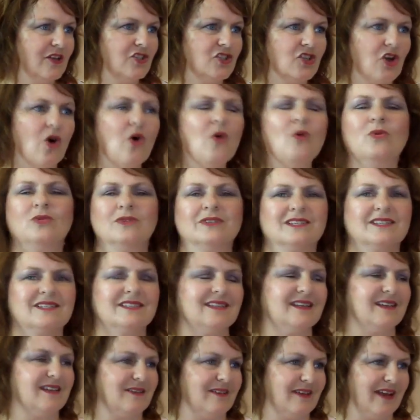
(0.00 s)
don't
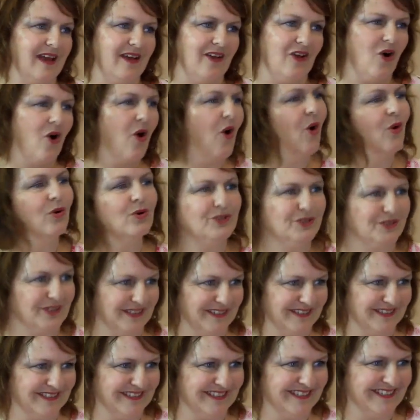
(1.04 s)
sit and hold
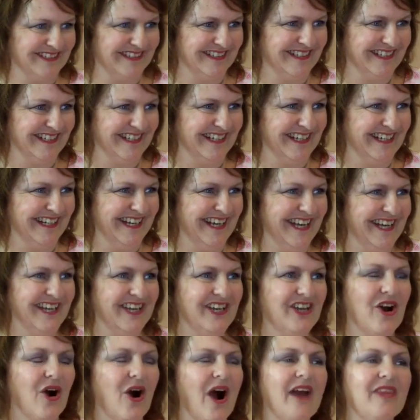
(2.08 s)
it.
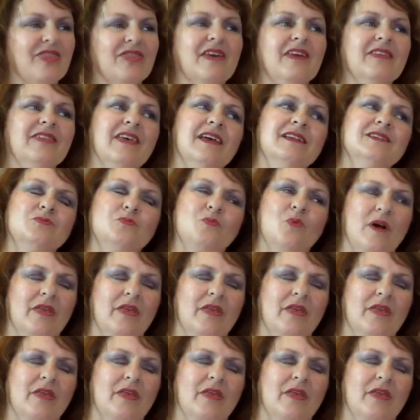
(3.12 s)
I think that's